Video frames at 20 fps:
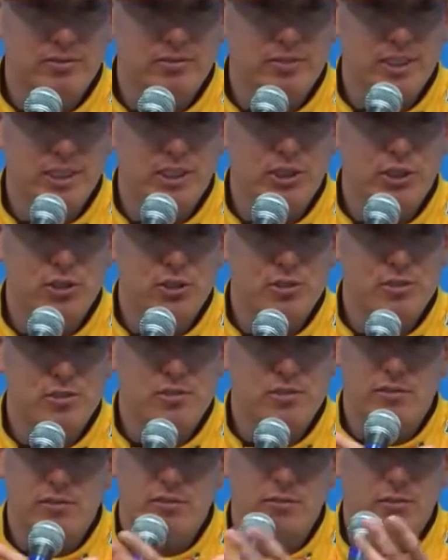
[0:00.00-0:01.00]
in just,
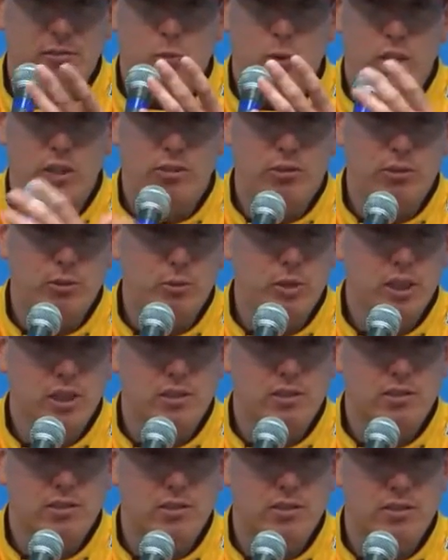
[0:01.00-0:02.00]
what, 2
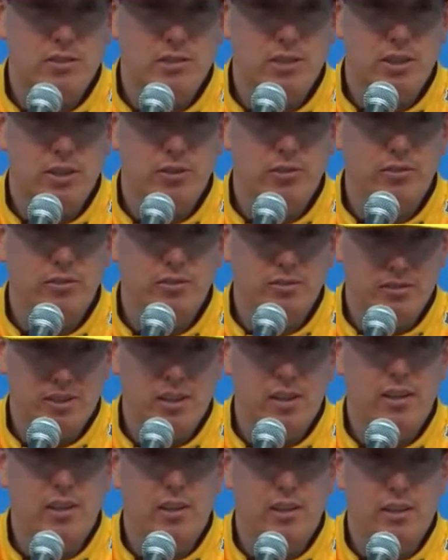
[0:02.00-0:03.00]
weeks? So
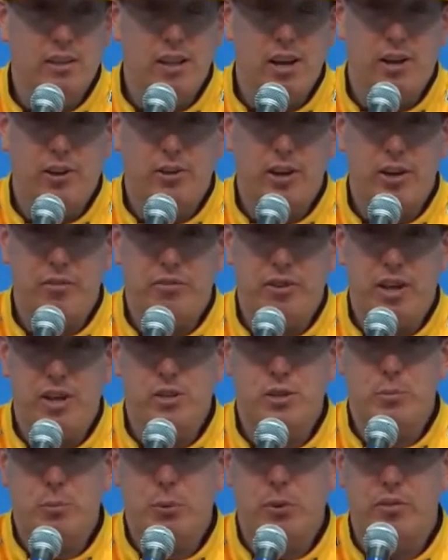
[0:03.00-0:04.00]
a lot of great fan
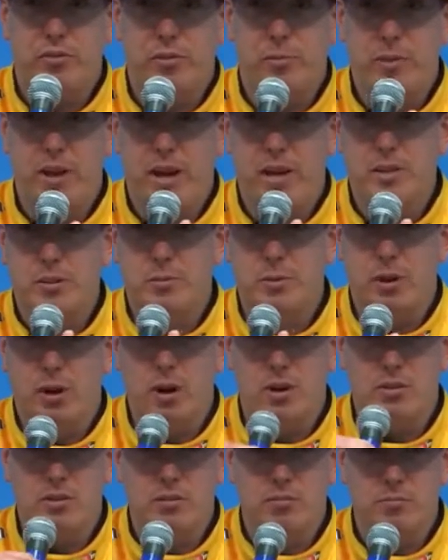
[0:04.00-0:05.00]
support from that. It's been
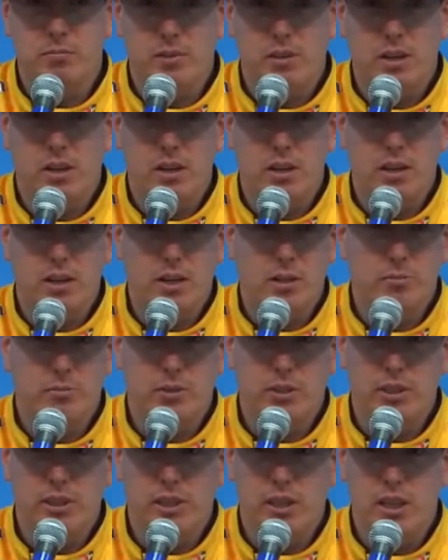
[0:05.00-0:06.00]
awesome.
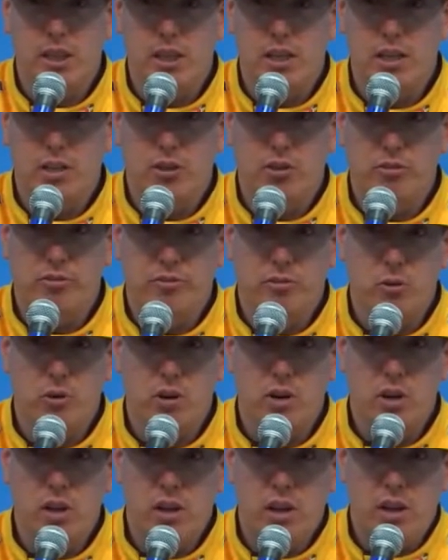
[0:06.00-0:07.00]
Really a neat deal
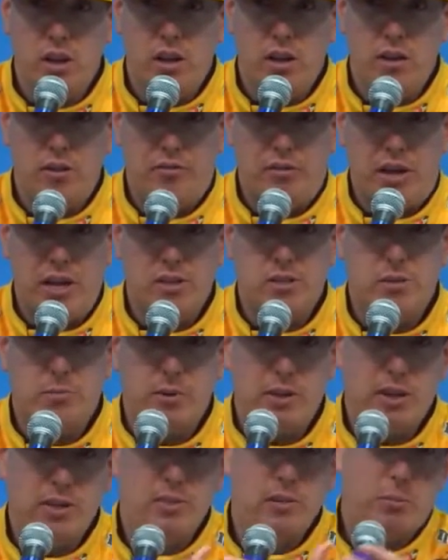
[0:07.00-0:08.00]
for the fans to
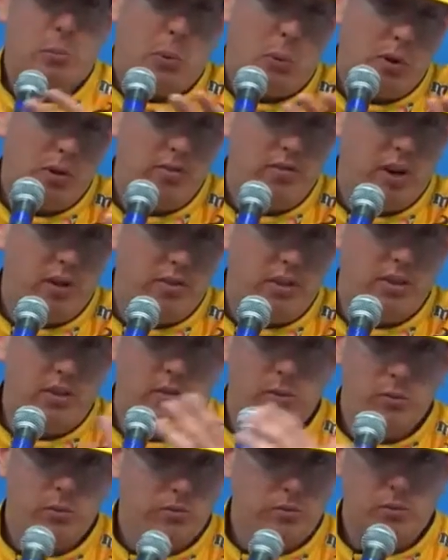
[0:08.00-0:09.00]
be as supportive of it,
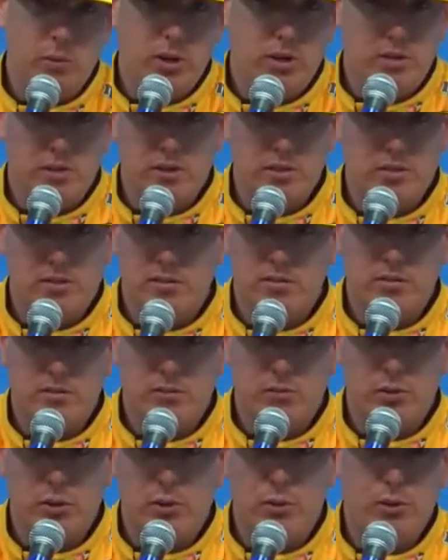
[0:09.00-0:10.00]
whether it's
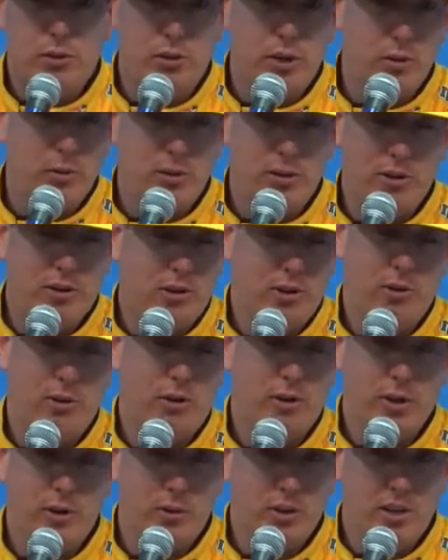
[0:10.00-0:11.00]
you agree with it or don't
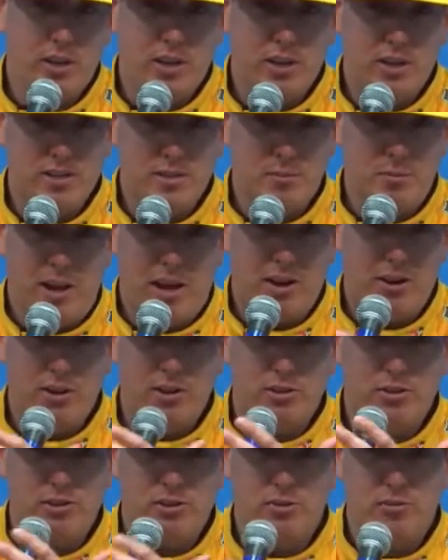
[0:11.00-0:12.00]
agree with it. It doesn't matter.
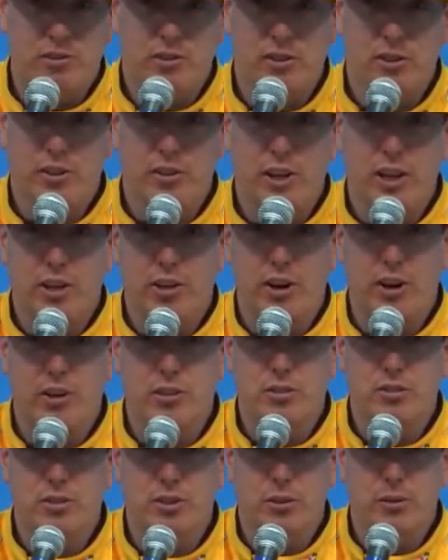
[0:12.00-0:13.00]
It's just for a great
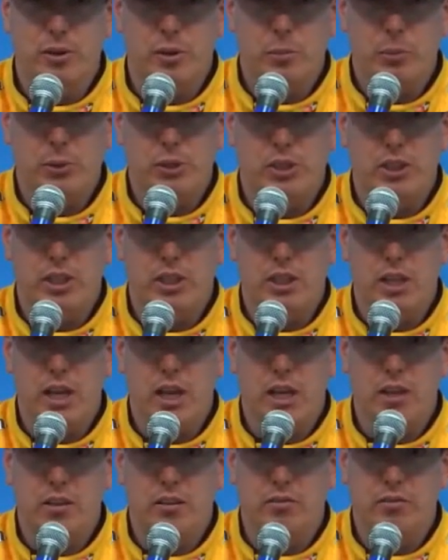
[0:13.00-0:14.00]
cause. So we appreciate
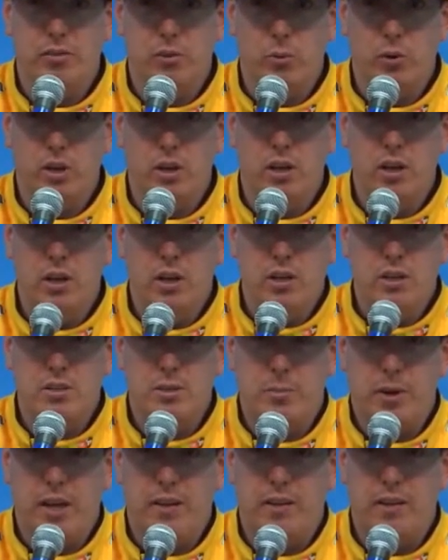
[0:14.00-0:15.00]
that. And for what
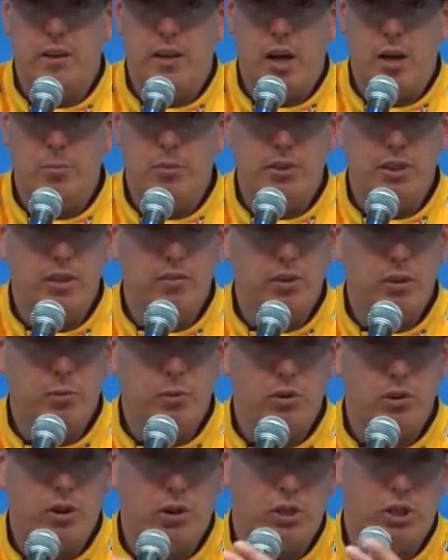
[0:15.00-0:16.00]
Samantha and I believe in
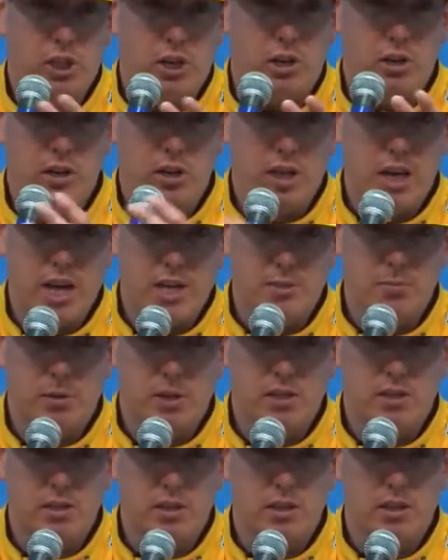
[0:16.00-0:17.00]
with our charity
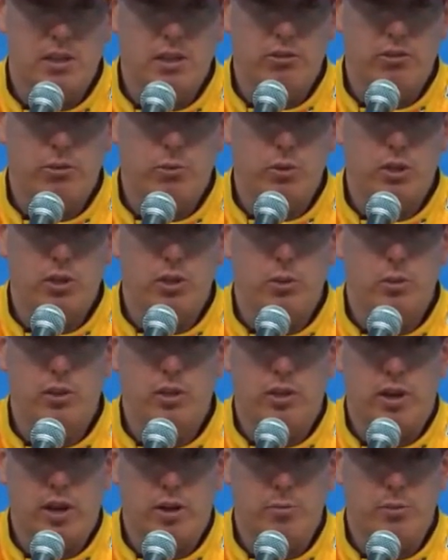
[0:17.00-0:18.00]
aspects and the things that we do with
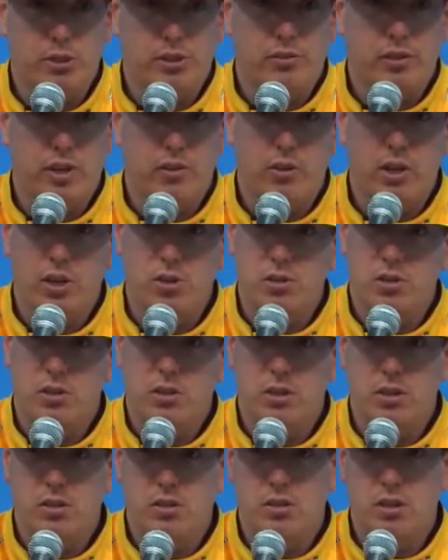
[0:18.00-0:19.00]
the Kyle Busch Foundation,
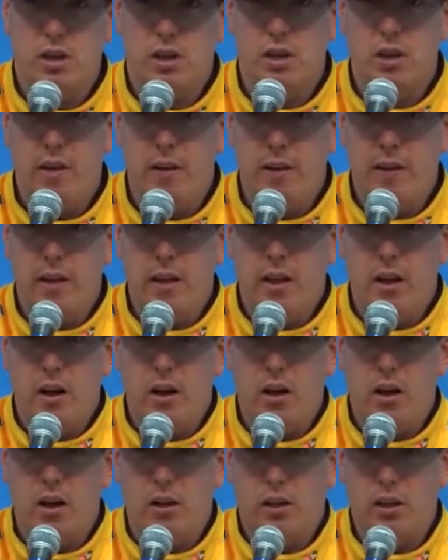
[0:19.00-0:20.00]
it's
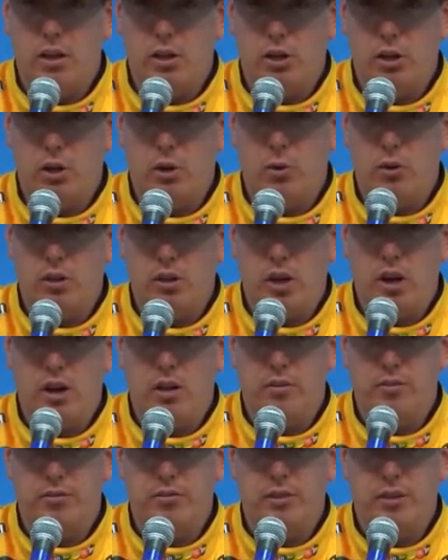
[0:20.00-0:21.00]
going to go to a lot
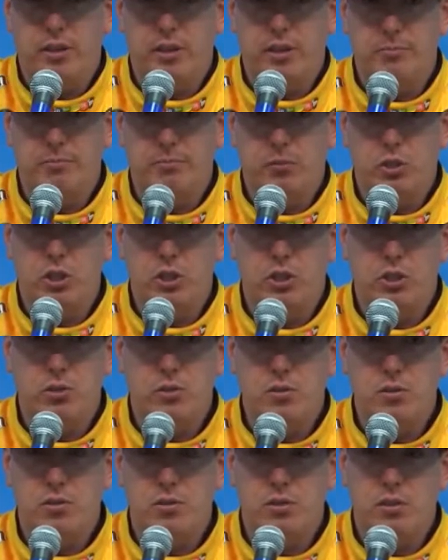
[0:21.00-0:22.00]
of good
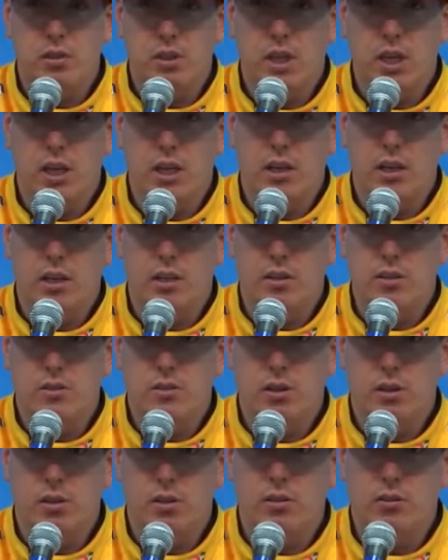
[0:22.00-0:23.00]
use. And
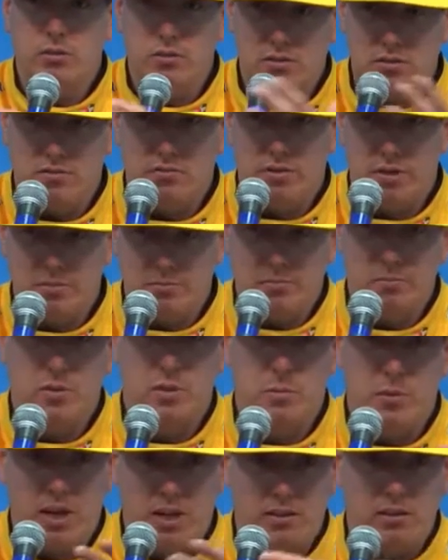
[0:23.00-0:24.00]
so from
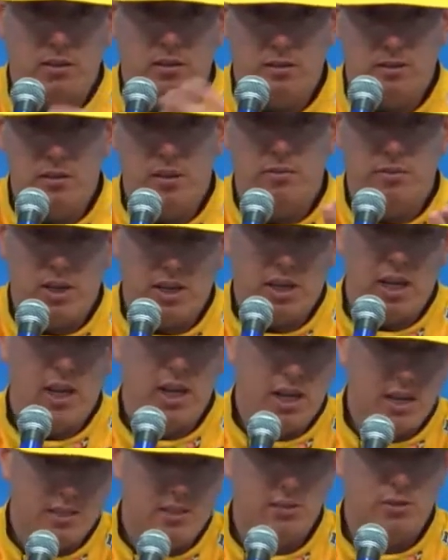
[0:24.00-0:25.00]
Samantha, if I got
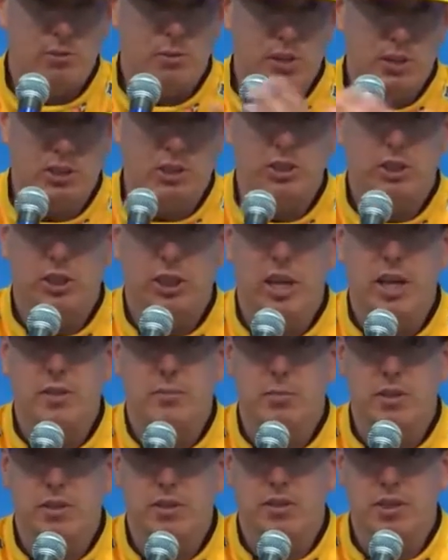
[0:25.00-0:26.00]
asked this question, she
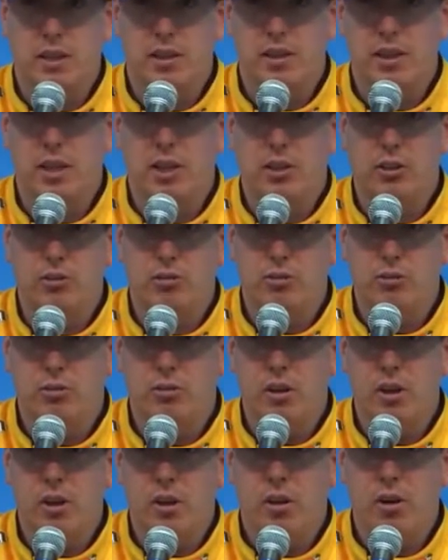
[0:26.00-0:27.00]
asked me to say thank you to
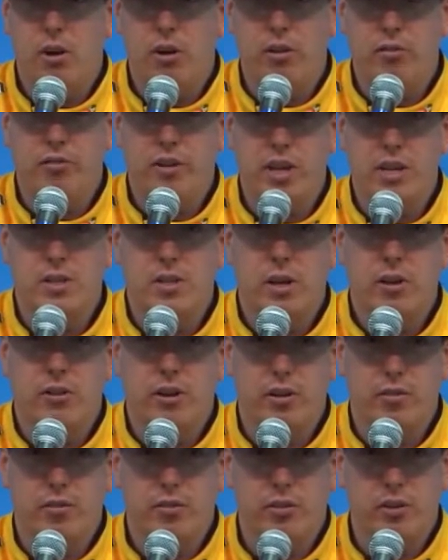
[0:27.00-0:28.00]
all the fans out
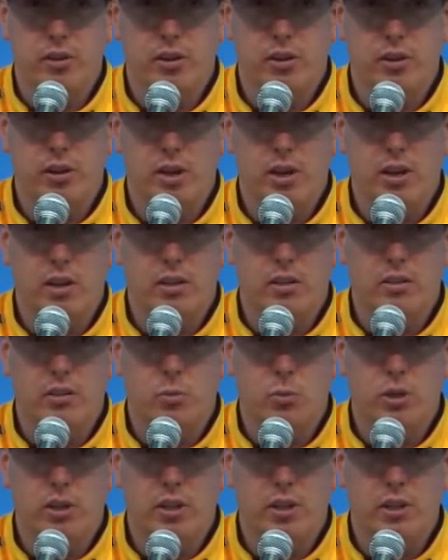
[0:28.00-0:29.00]
there for their
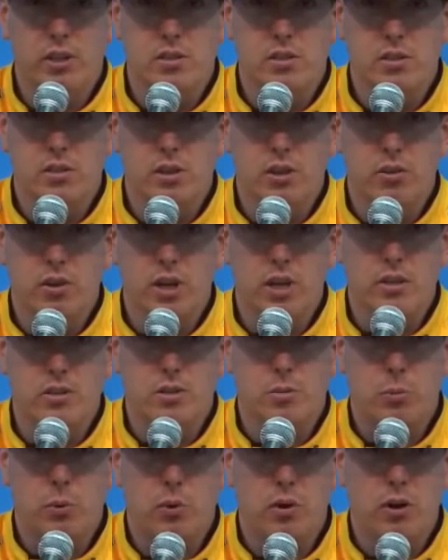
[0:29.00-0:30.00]
willingness to donate and
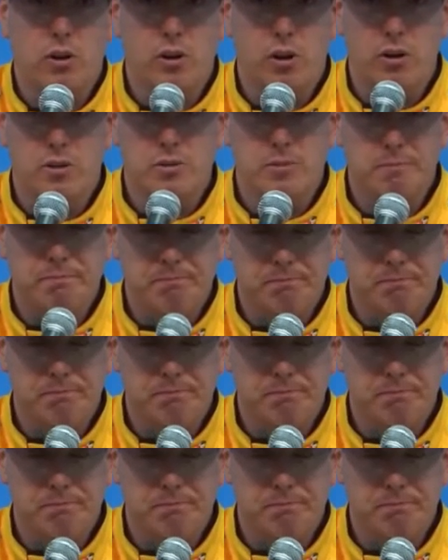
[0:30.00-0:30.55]
support our cause.